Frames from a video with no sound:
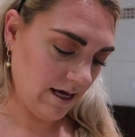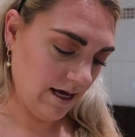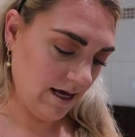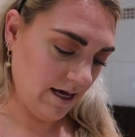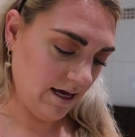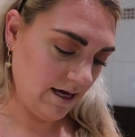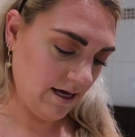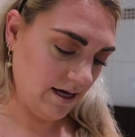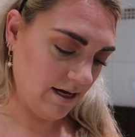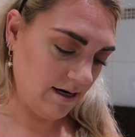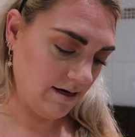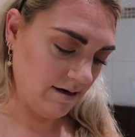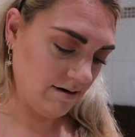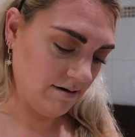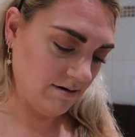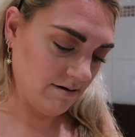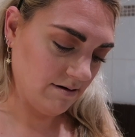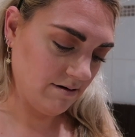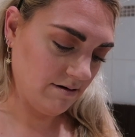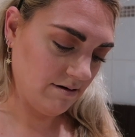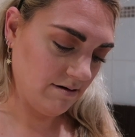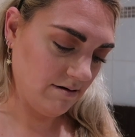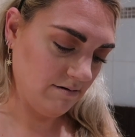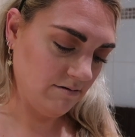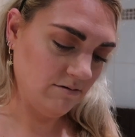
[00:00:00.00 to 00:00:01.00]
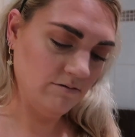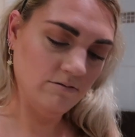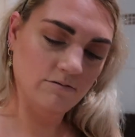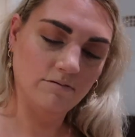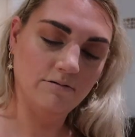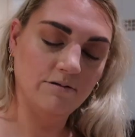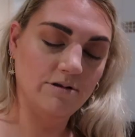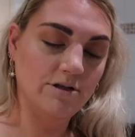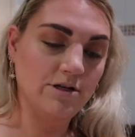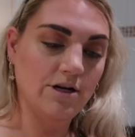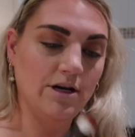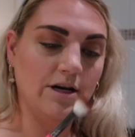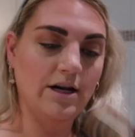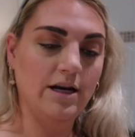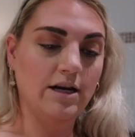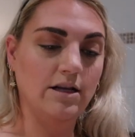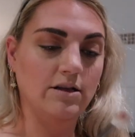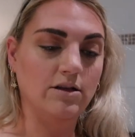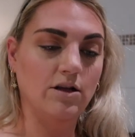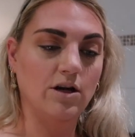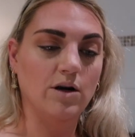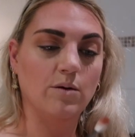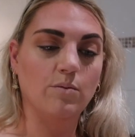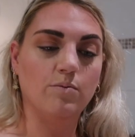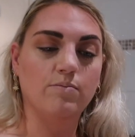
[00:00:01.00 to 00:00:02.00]
and oh, don't need
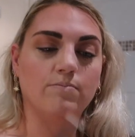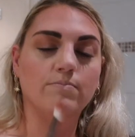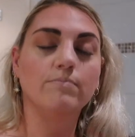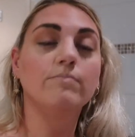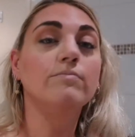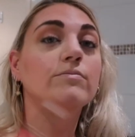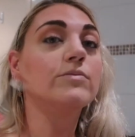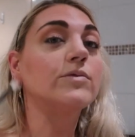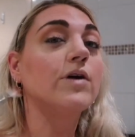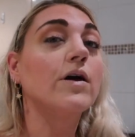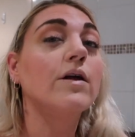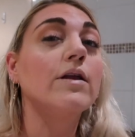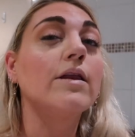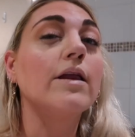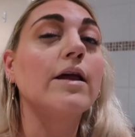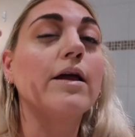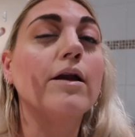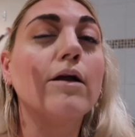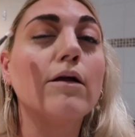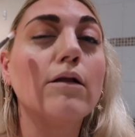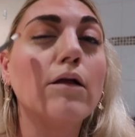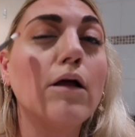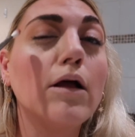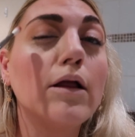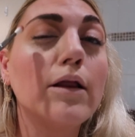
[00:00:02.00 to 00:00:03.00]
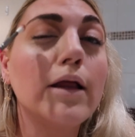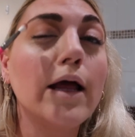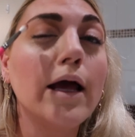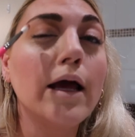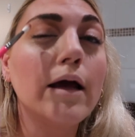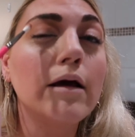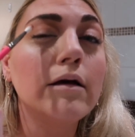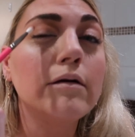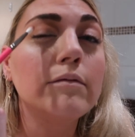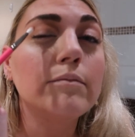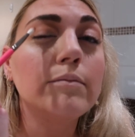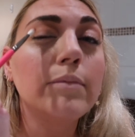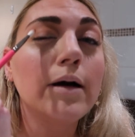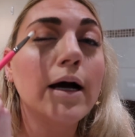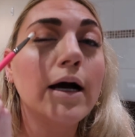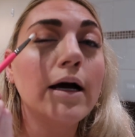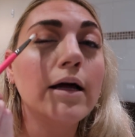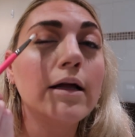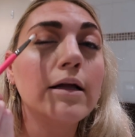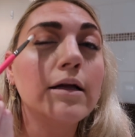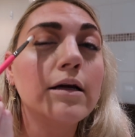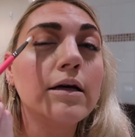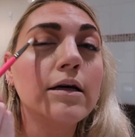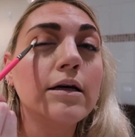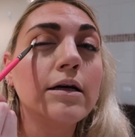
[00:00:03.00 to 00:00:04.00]
a lot there,
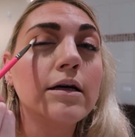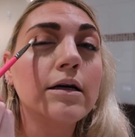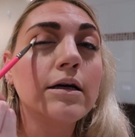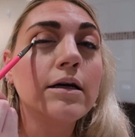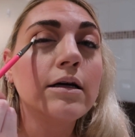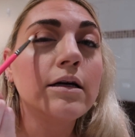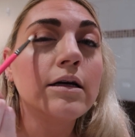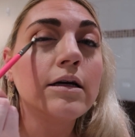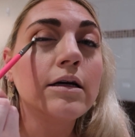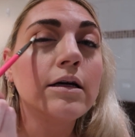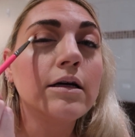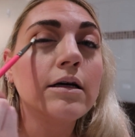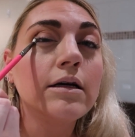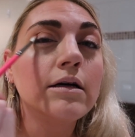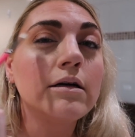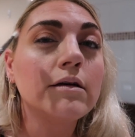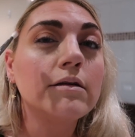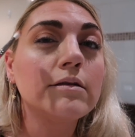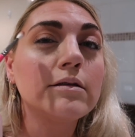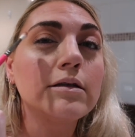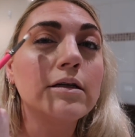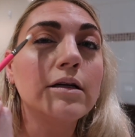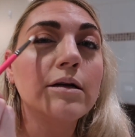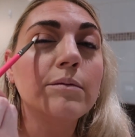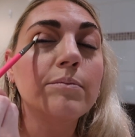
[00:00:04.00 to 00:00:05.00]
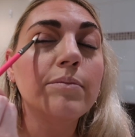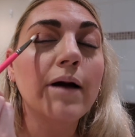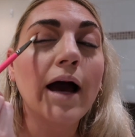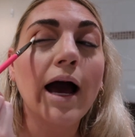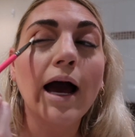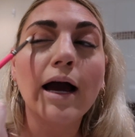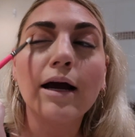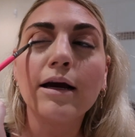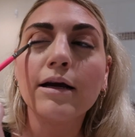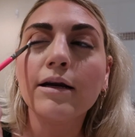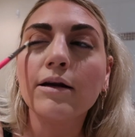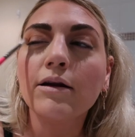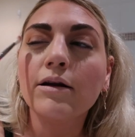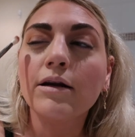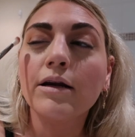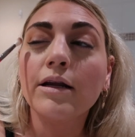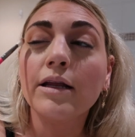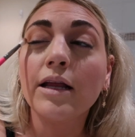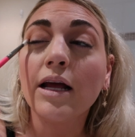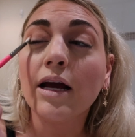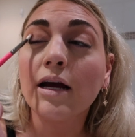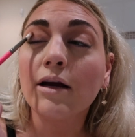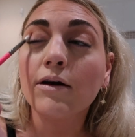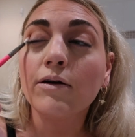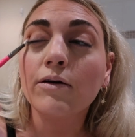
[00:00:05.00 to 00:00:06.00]
but just gonna pack it on
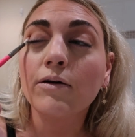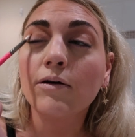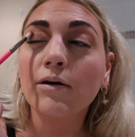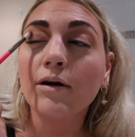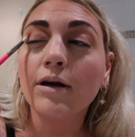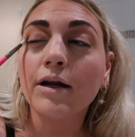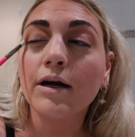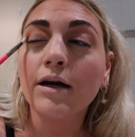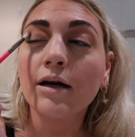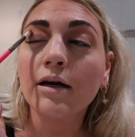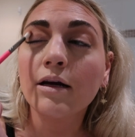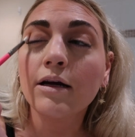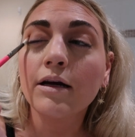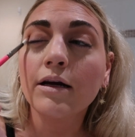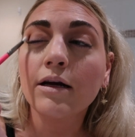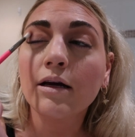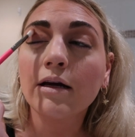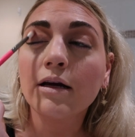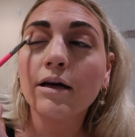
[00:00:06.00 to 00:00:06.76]
in that corner